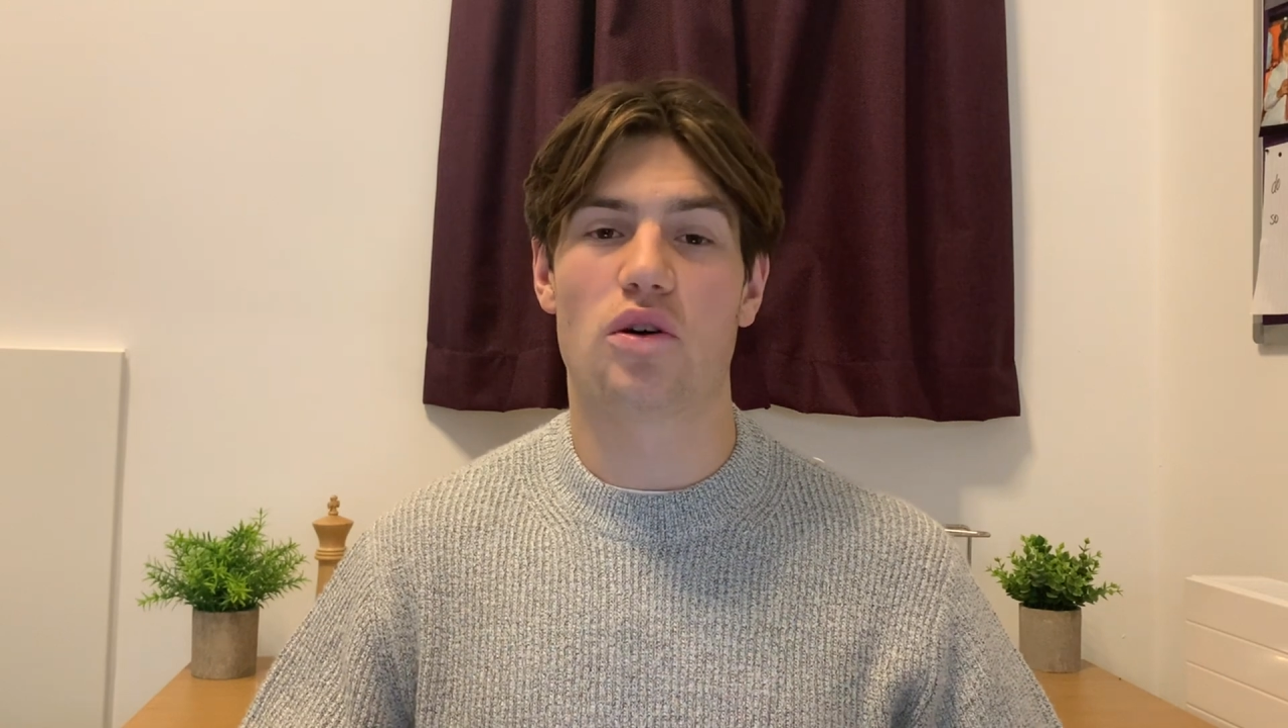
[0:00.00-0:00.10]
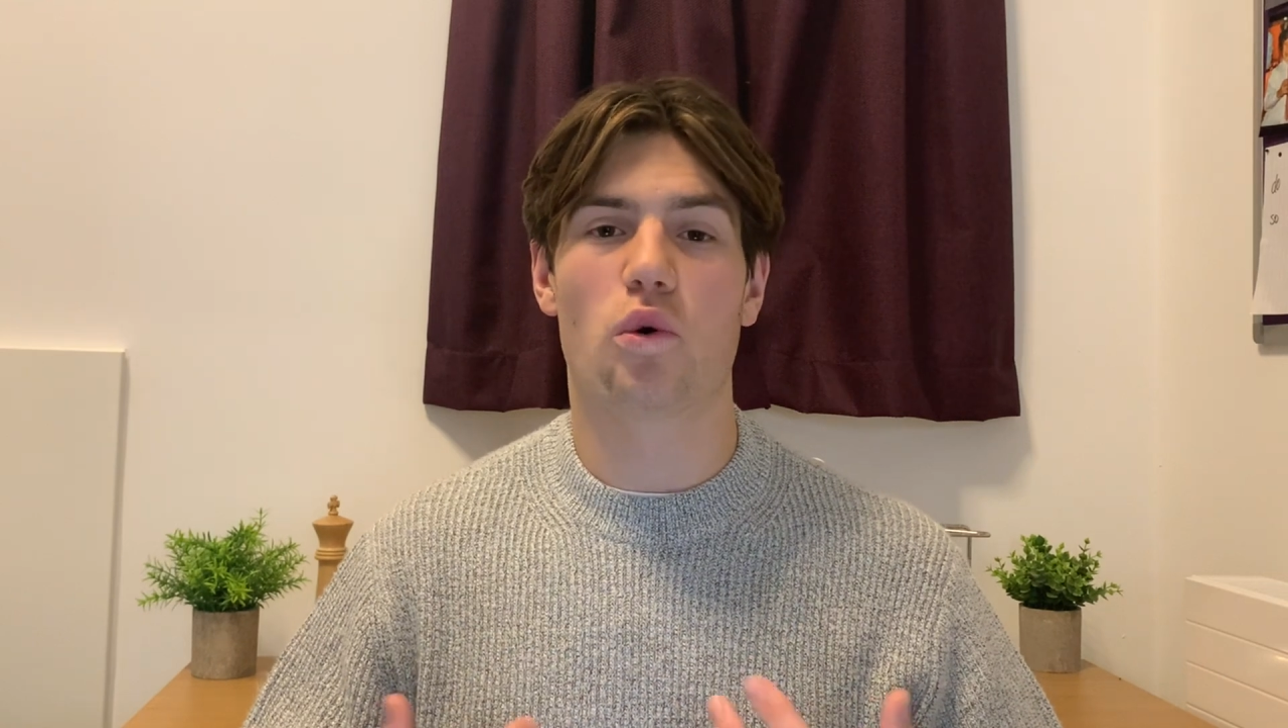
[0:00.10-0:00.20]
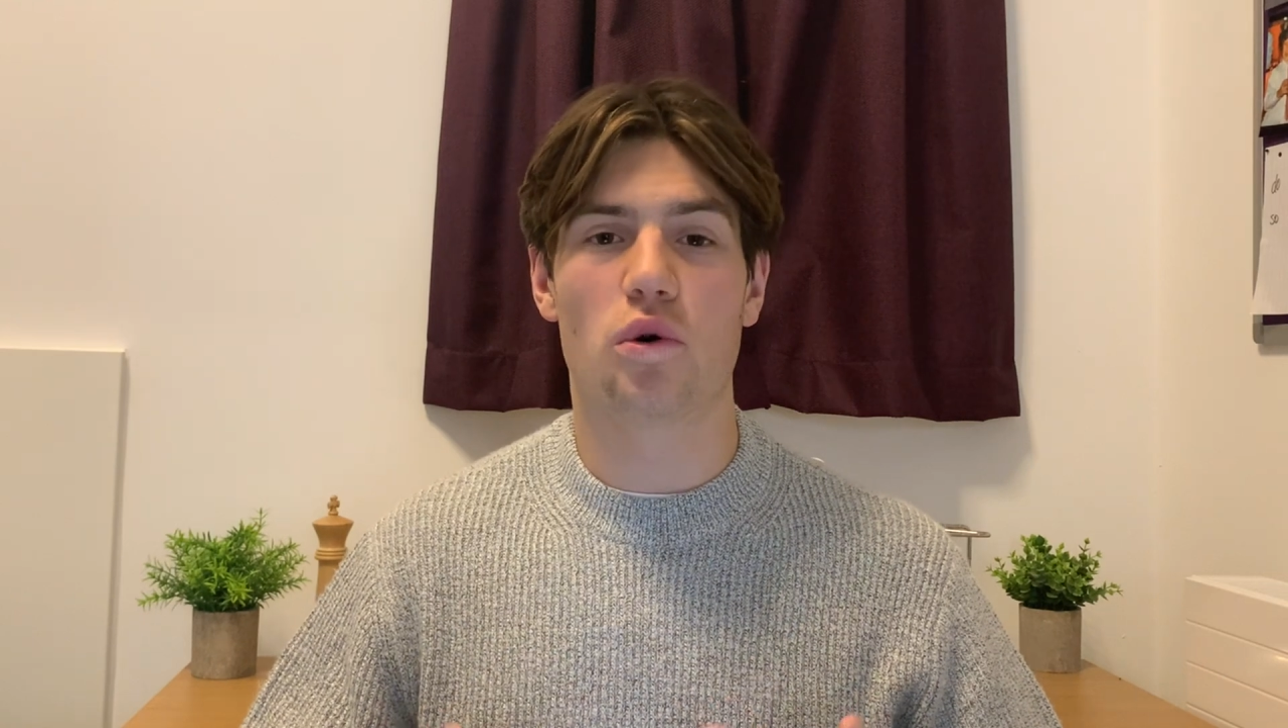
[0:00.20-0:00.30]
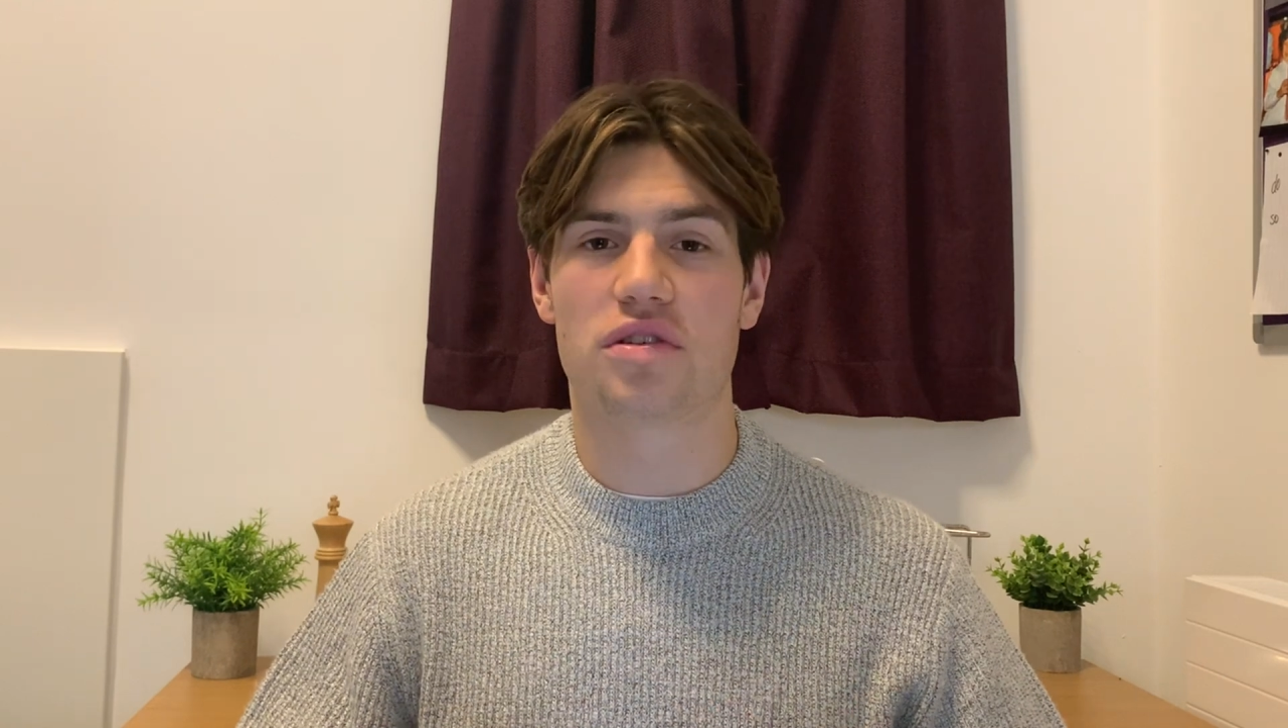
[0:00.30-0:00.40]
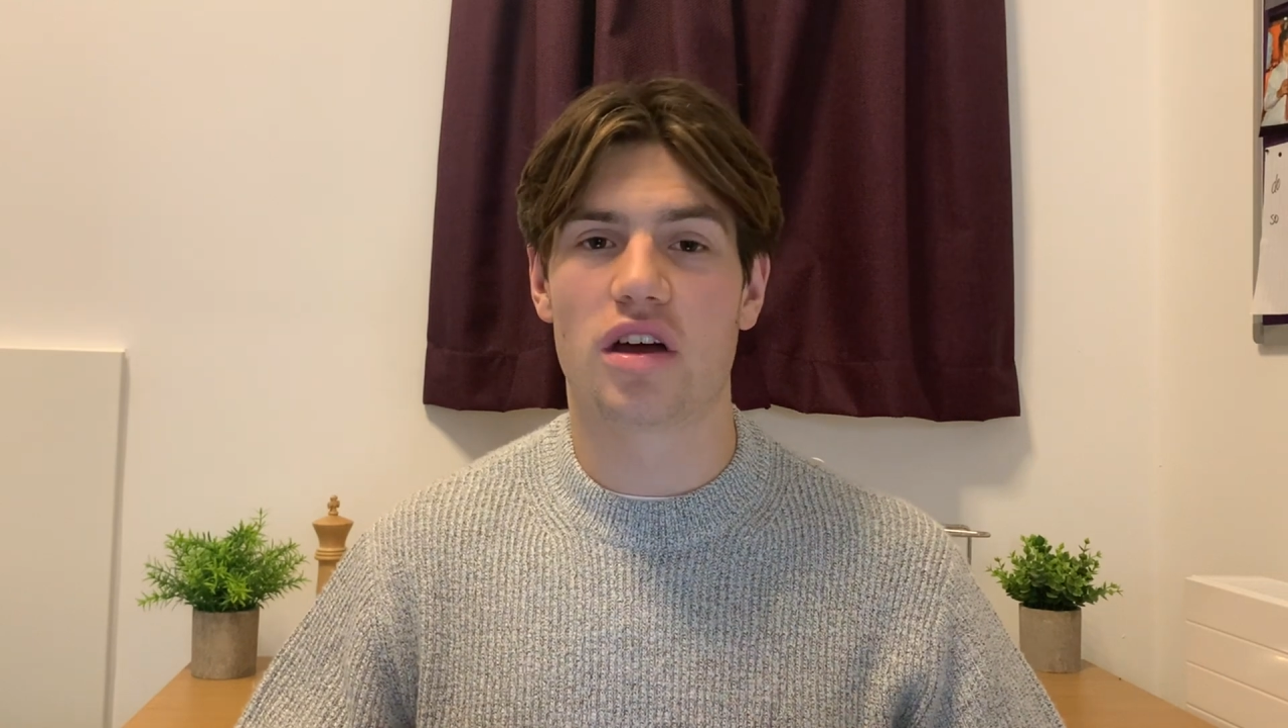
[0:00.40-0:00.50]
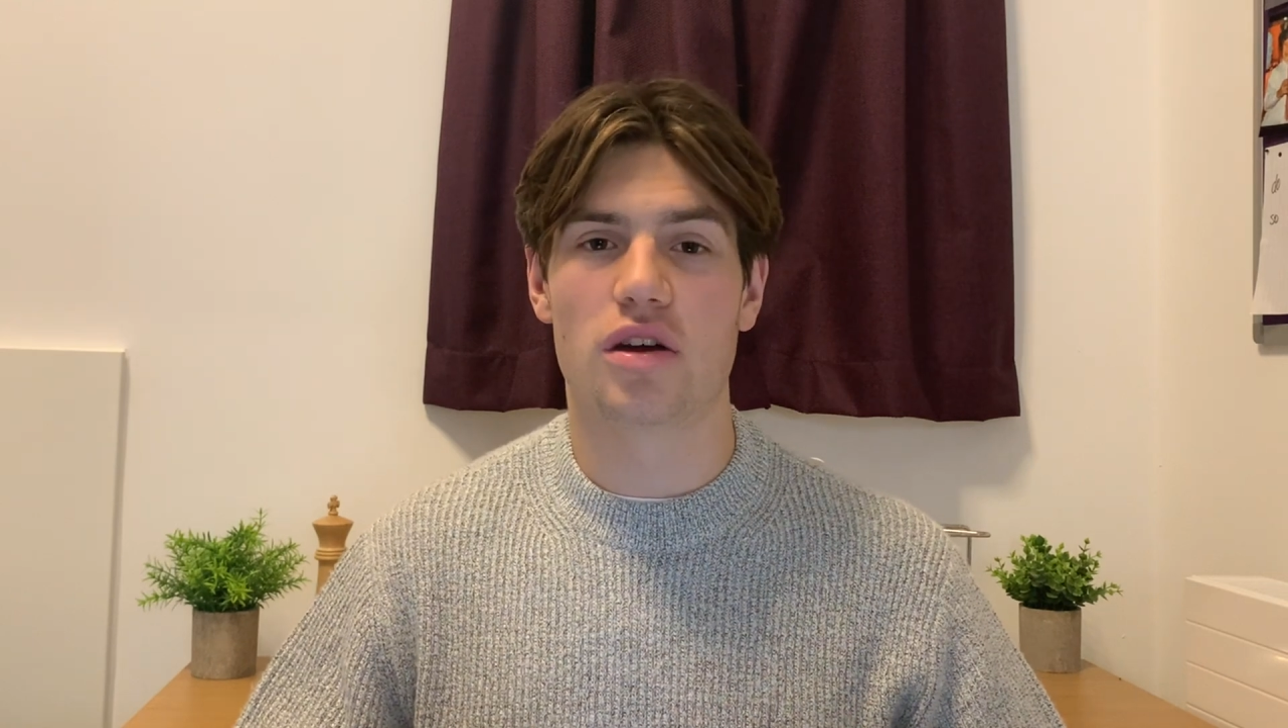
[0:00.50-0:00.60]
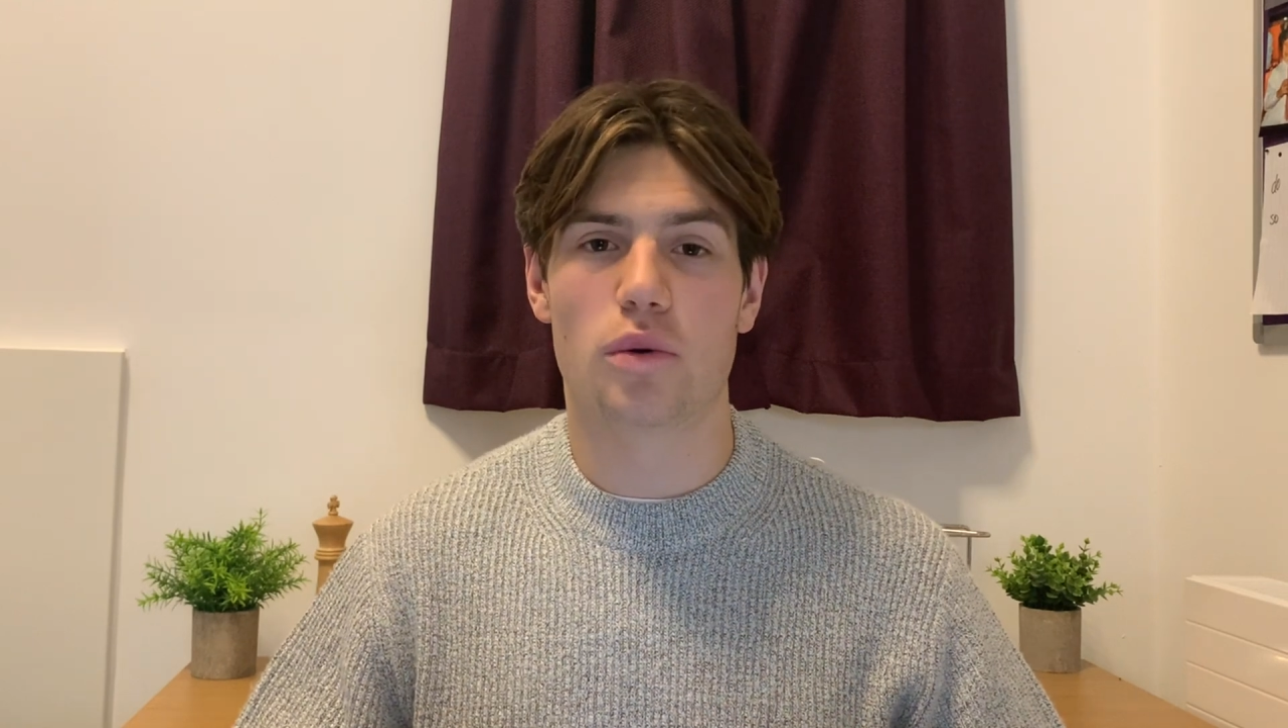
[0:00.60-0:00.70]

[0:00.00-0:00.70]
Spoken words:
also